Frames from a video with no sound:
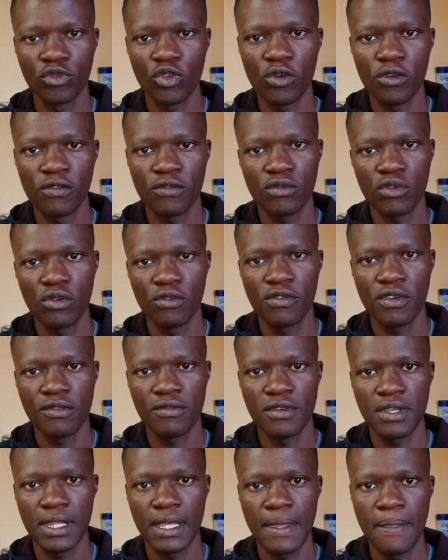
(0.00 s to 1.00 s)
of
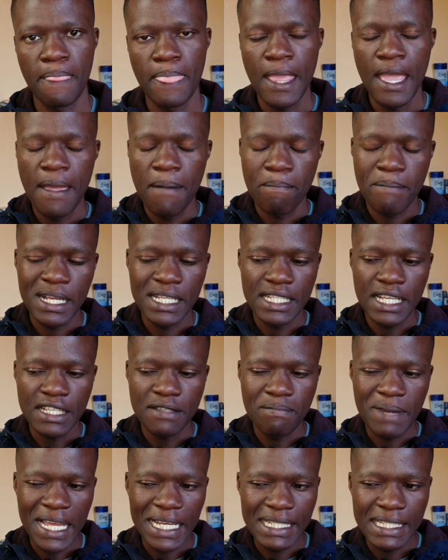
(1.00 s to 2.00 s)
everything. But
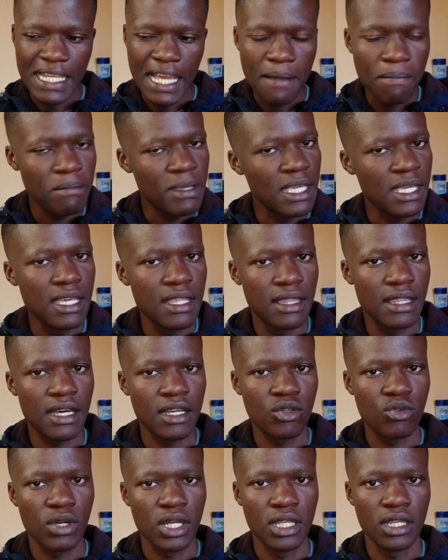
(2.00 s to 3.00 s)
just by typing in
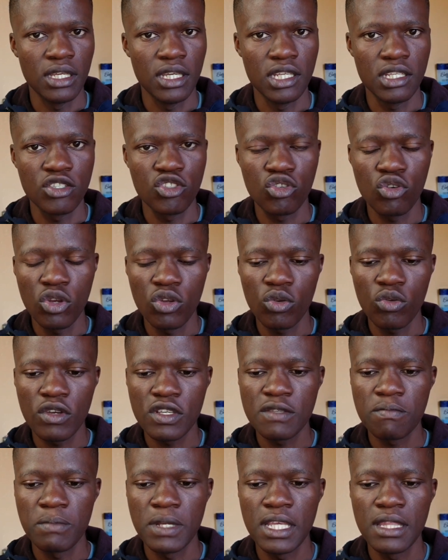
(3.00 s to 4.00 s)
that one, it is going to
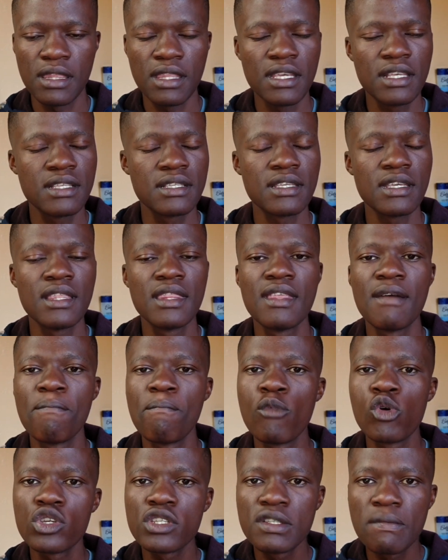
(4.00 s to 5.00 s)
explain things in the
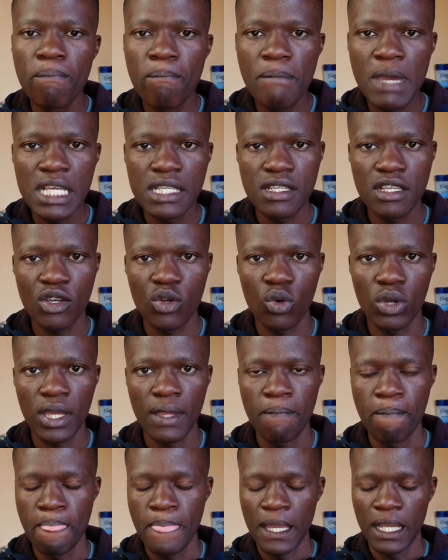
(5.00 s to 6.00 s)
most basic way,
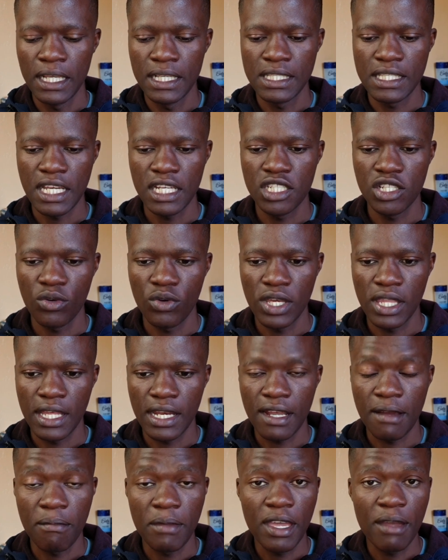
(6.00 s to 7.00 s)
in such a way
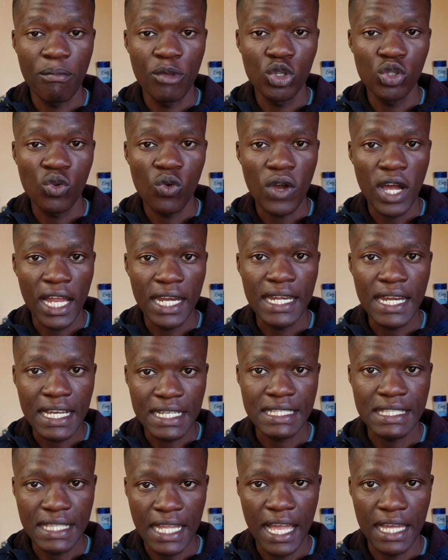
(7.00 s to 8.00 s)
that I'm able to
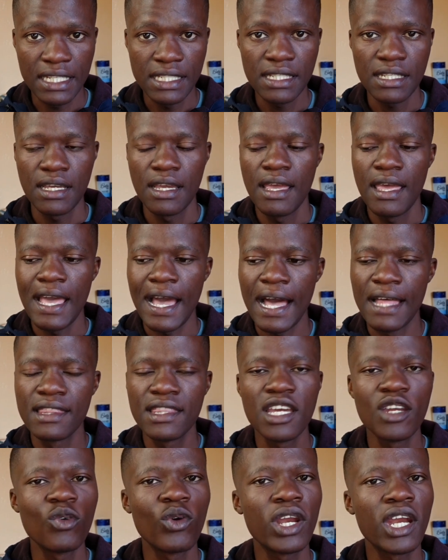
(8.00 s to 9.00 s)
understand. And
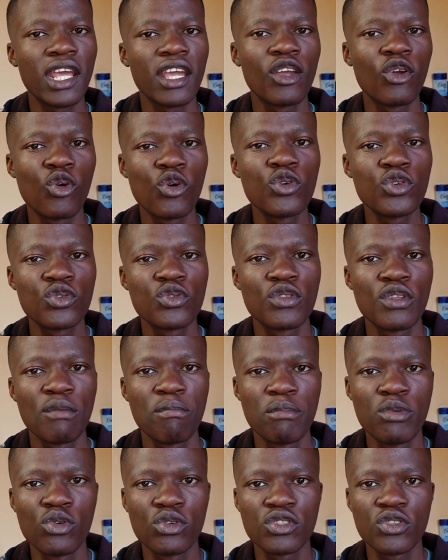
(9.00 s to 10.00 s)
then when I go to the
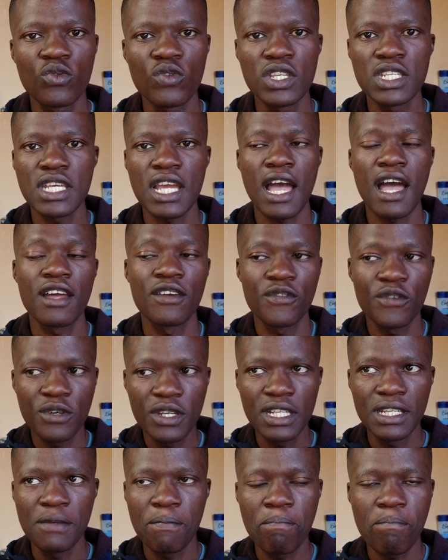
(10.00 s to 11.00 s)
books, which are
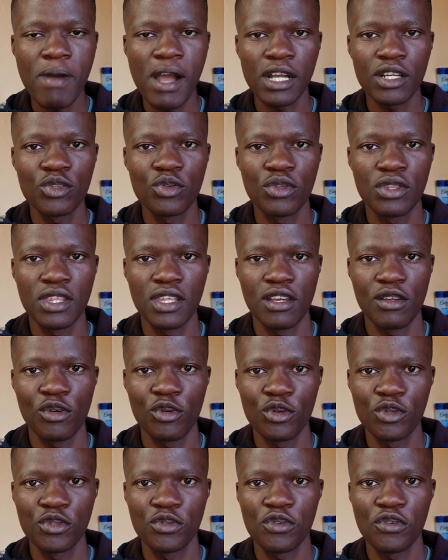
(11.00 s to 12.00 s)
really packed with a
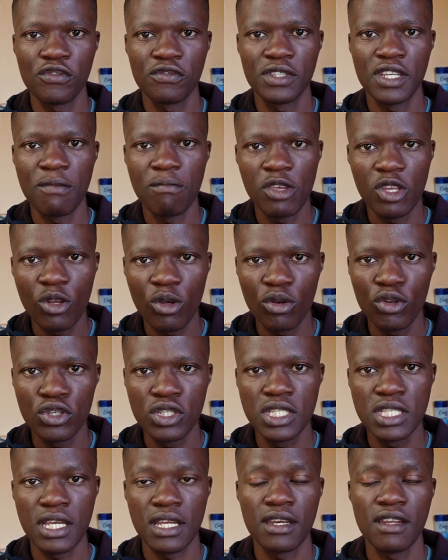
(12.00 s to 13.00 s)
lot of
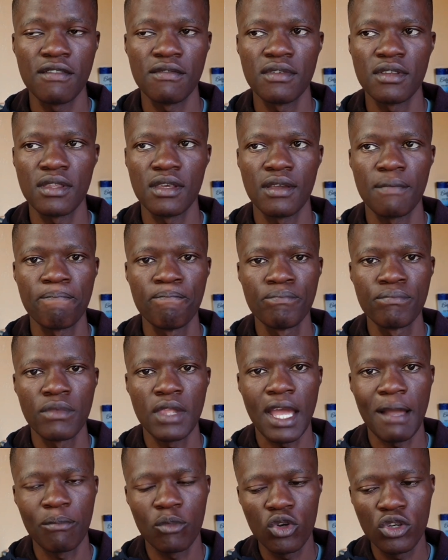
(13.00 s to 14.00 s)
terminologies and everything,
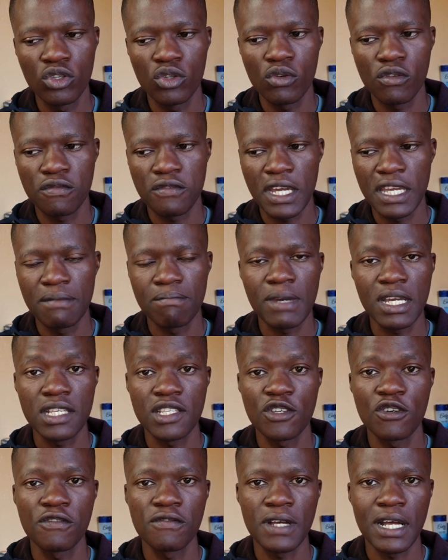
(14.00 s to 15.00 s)
I'm going to find
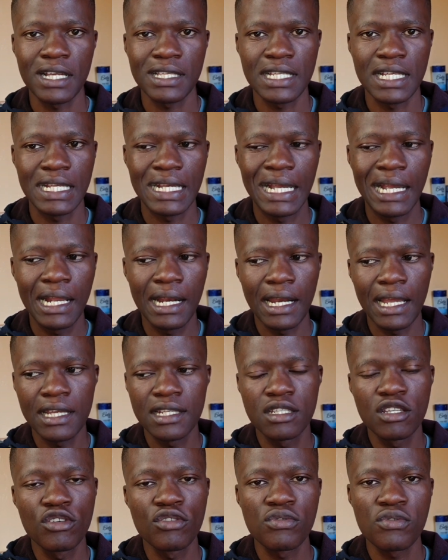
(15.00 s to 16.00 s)
myself actually
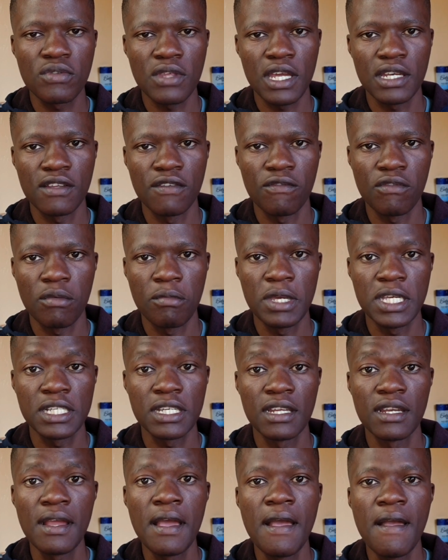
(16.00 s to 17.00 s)
gliding through that
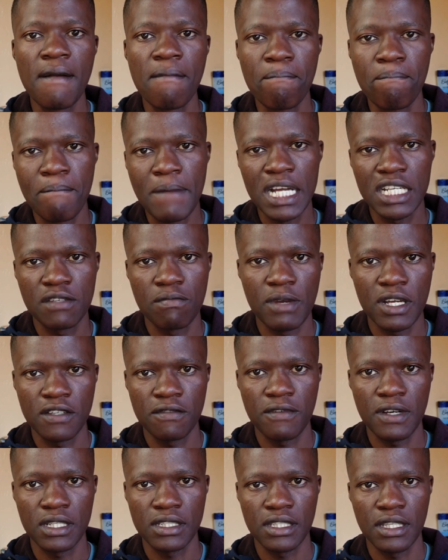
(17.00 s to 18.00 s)
information much, much
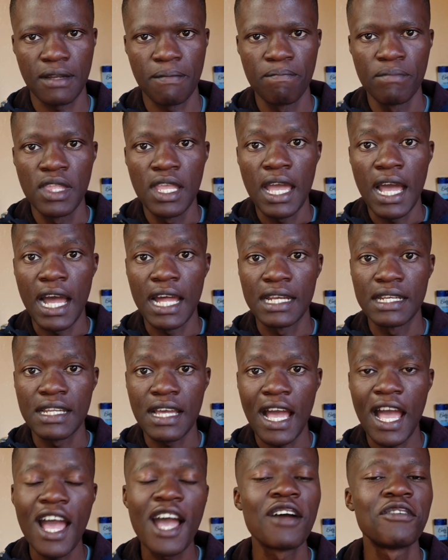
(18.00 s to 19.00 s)
faster. And
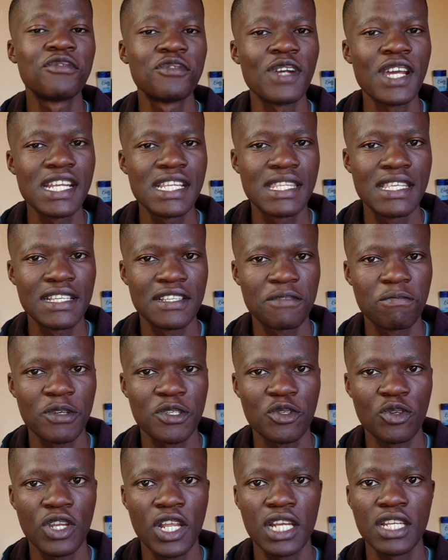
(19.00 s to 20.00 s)
I have tried this
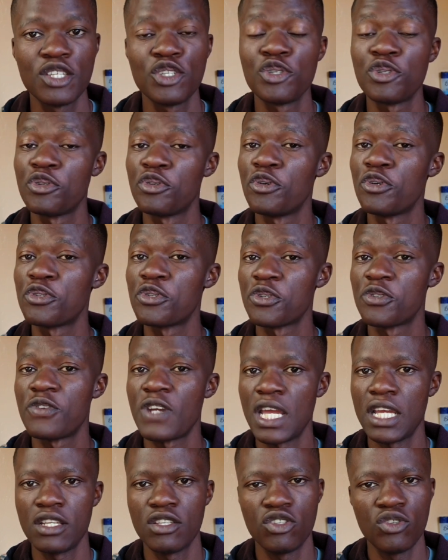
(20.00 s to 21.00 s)
personally. You should also
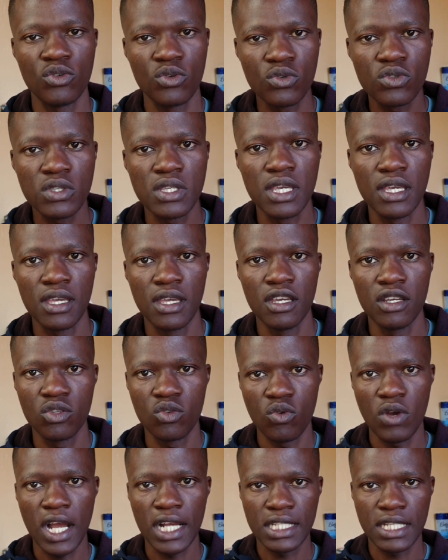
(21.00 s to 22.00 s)
try it. You see, it
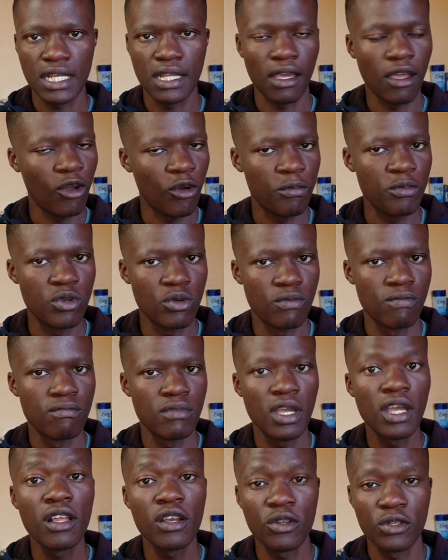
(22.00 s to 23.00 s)
will actually help you
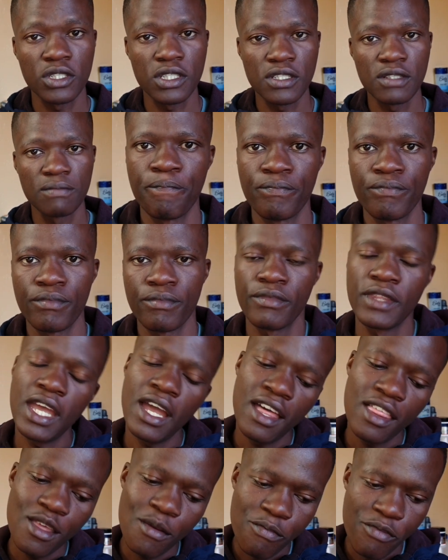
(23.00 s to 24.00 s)
a lot. The
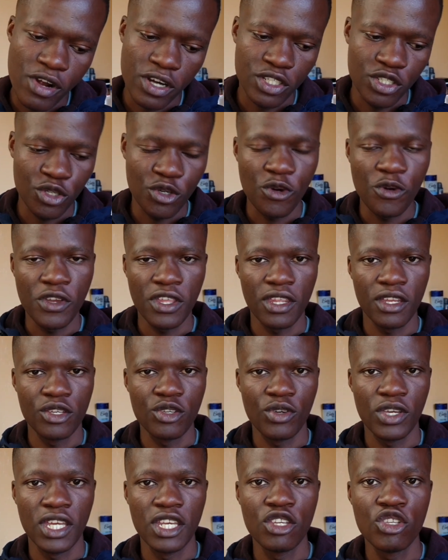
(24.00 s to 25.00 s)
other practical way that
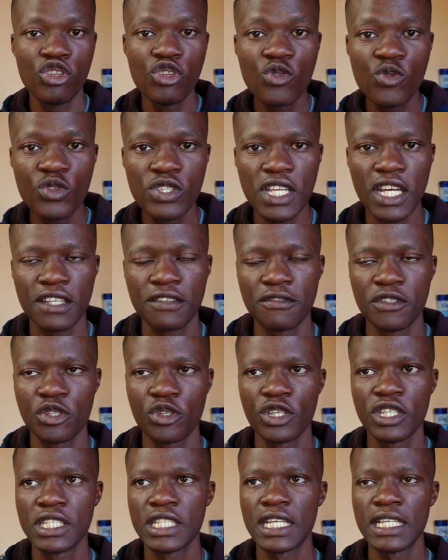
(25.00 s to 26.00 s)
you can use
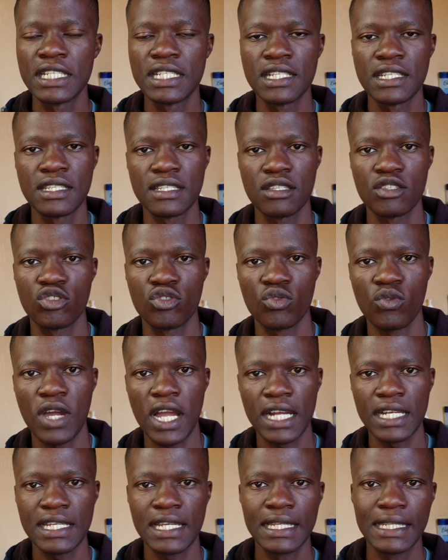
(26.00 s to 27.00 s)
artificial intelligence is to
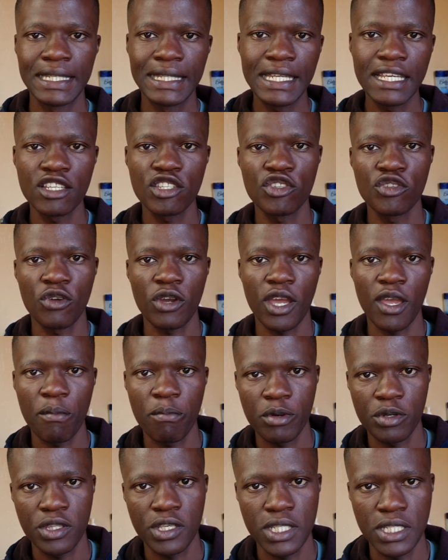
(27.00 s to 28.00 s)
actually test your
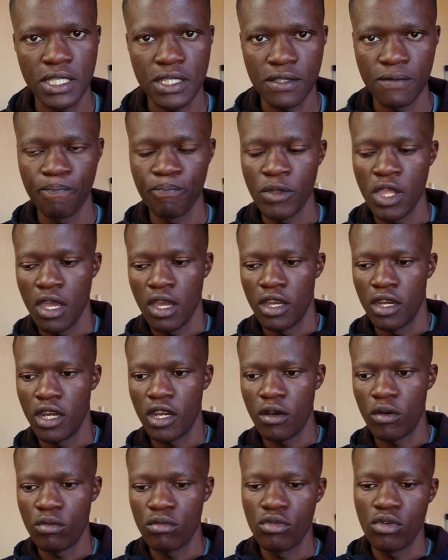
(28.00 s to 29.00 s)
hypothesis.
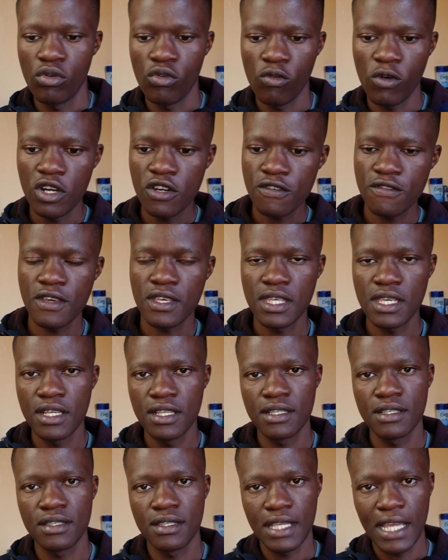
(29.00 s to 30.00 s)
Now, one of the
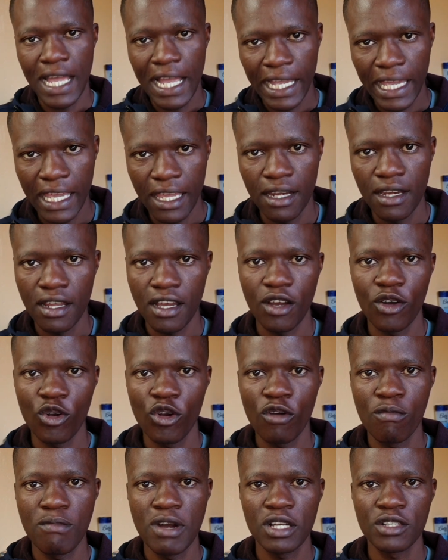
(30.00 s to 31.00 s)
things, again, I'll
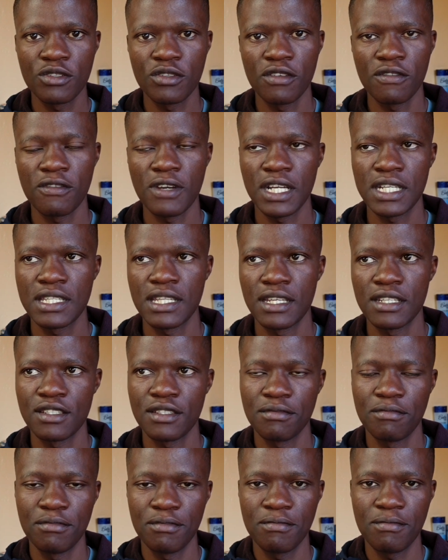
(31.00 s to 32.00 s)
go back to the fact that